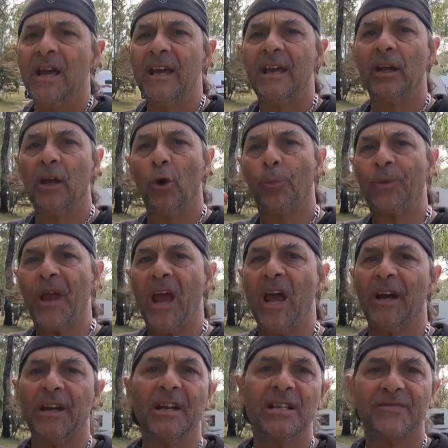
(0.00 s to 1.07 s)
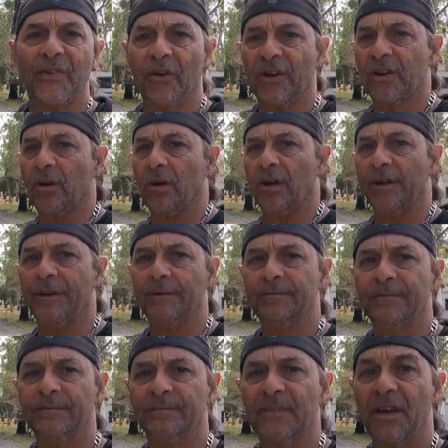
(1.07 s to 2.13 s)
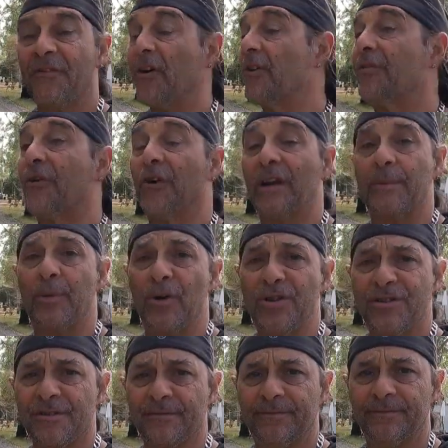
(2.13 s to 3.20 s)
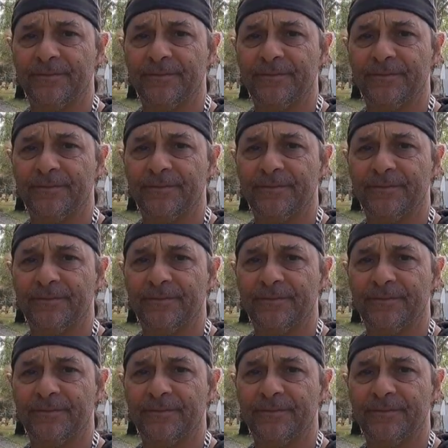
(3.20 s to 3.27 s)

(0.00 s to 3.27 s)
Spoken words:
he'll help you out, and he's very kind, a very friendly person.